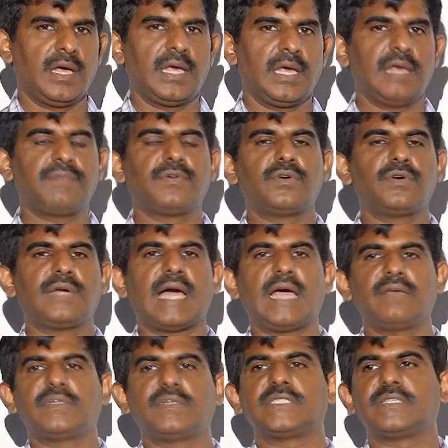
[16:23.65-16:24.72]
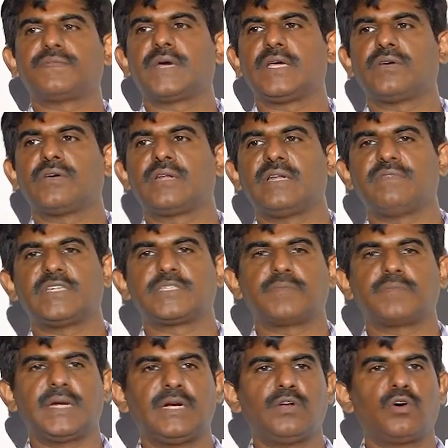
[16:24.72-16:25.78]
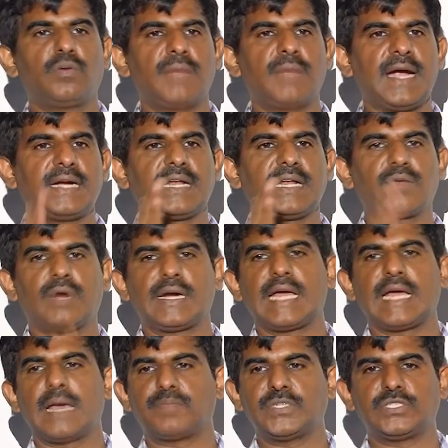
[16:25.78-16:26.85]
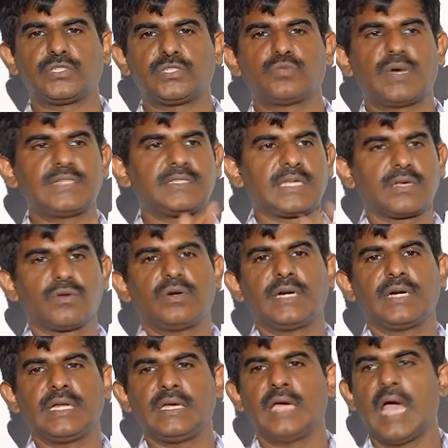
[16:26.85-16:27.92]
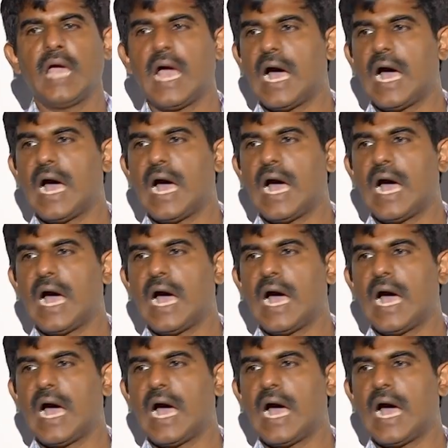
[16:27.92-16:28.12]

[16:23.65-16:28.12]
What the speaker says: If you diversify your investment, no matter what happens to one security,